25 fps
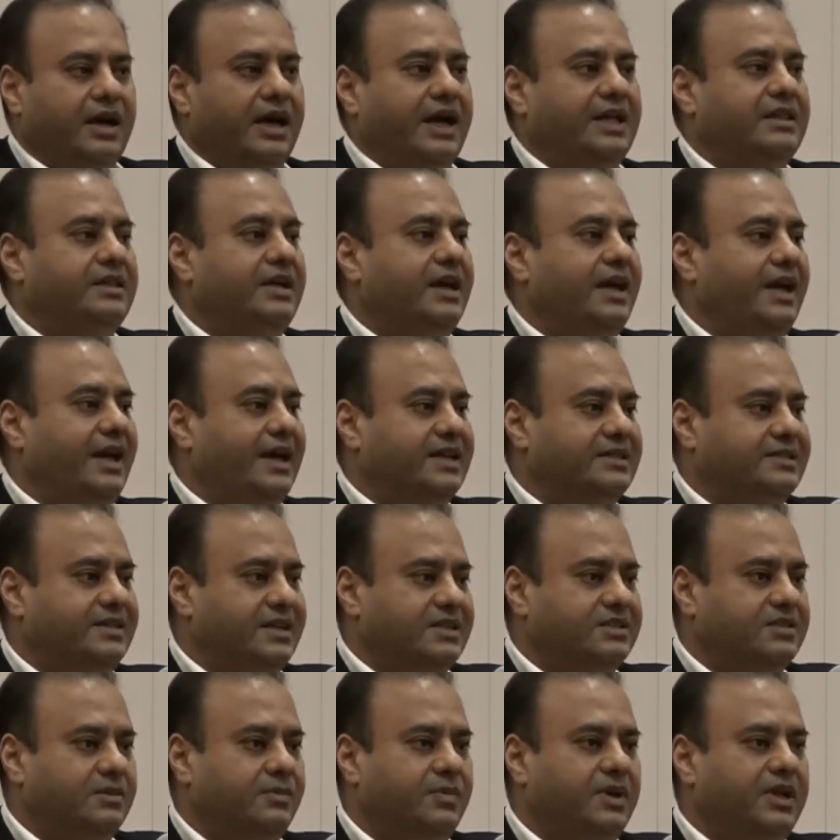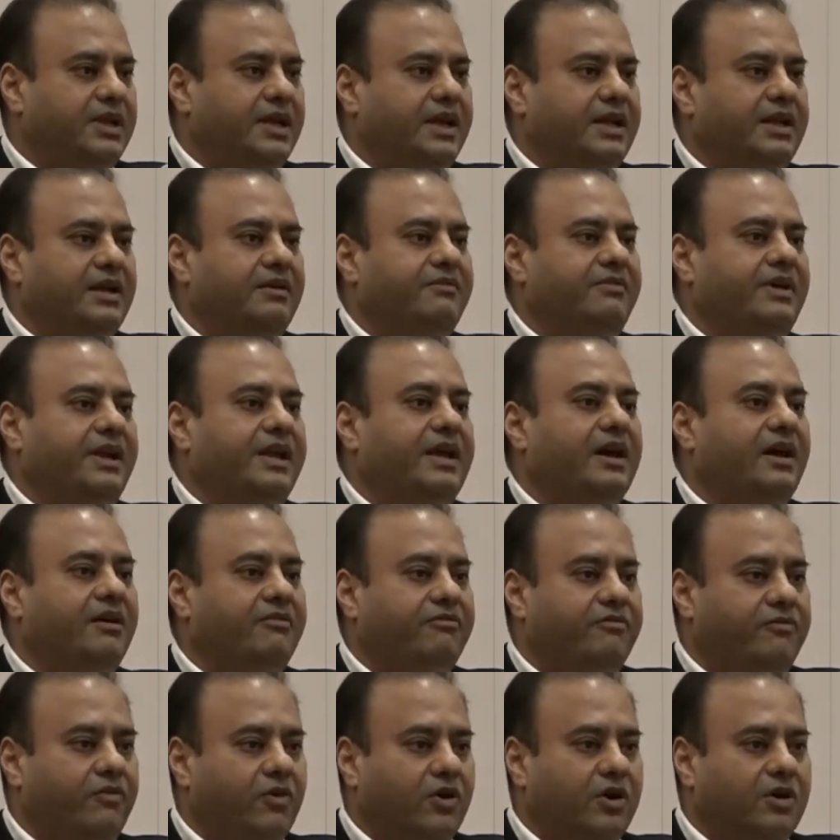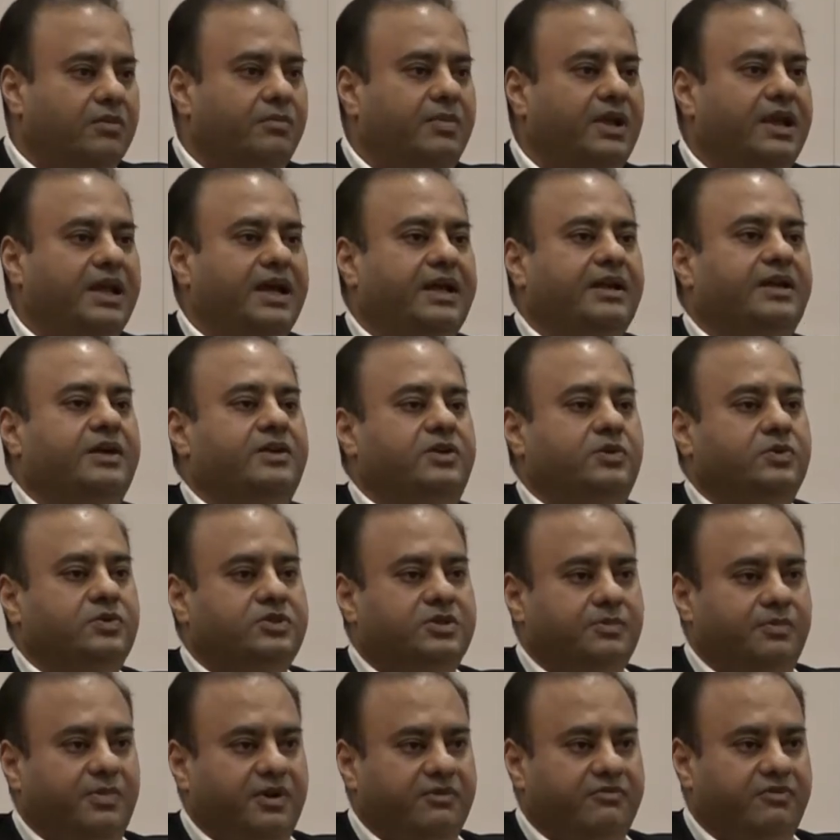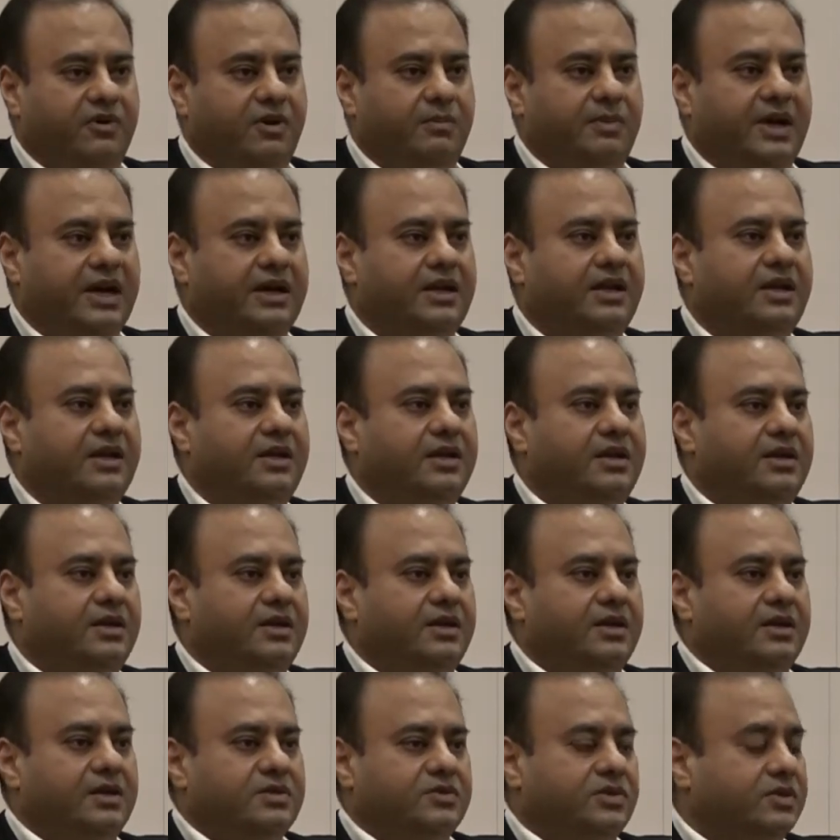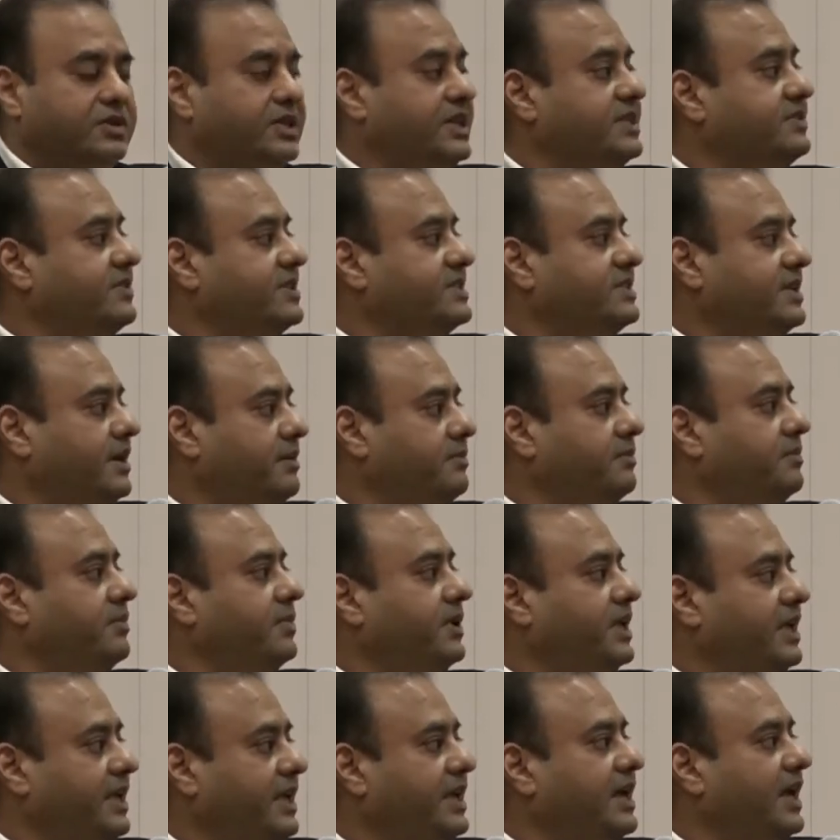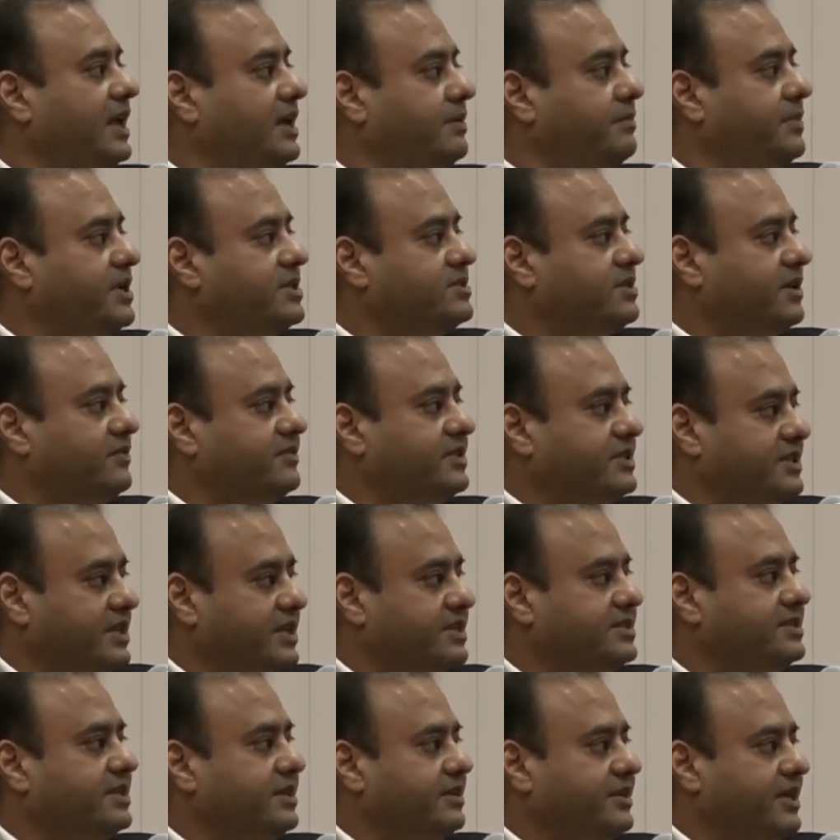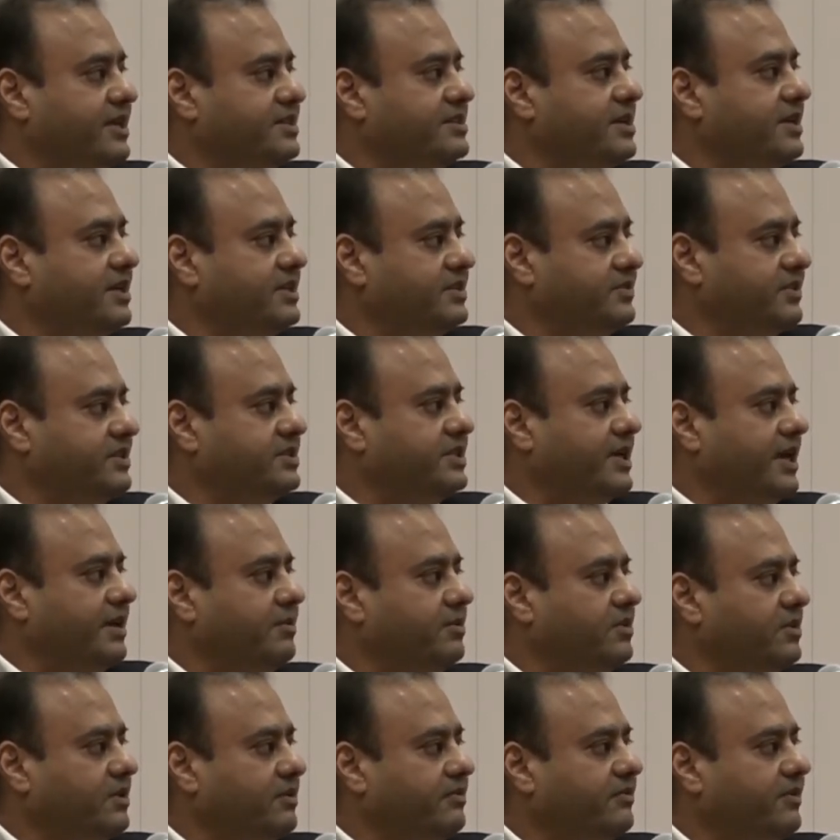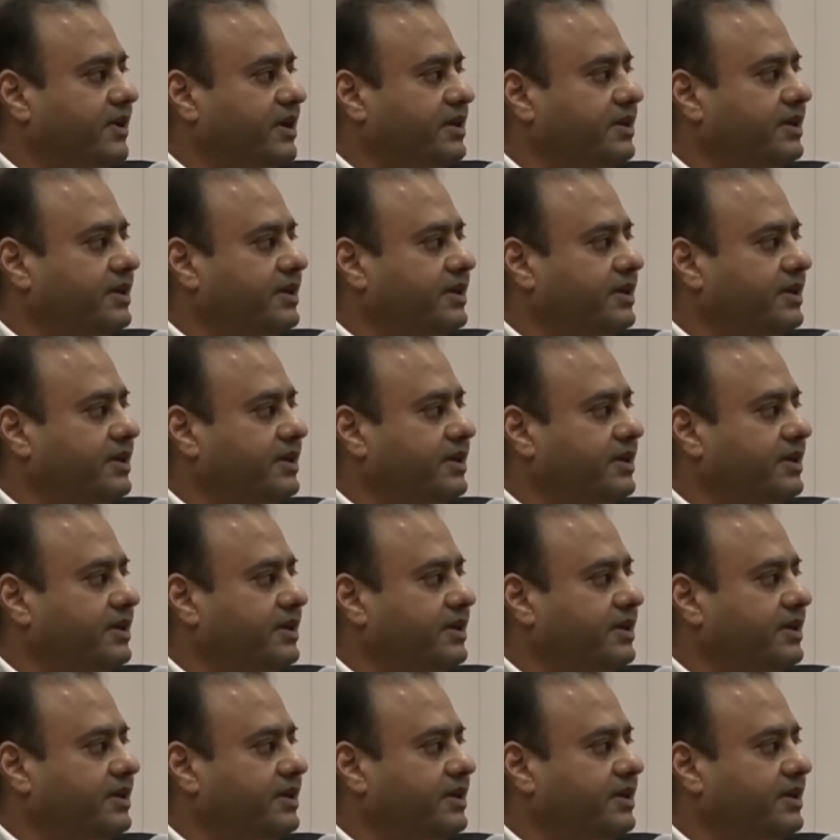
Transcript: and they're accessible in a very affordable and a usable format. So these are some key elements of resilience which came to the firm.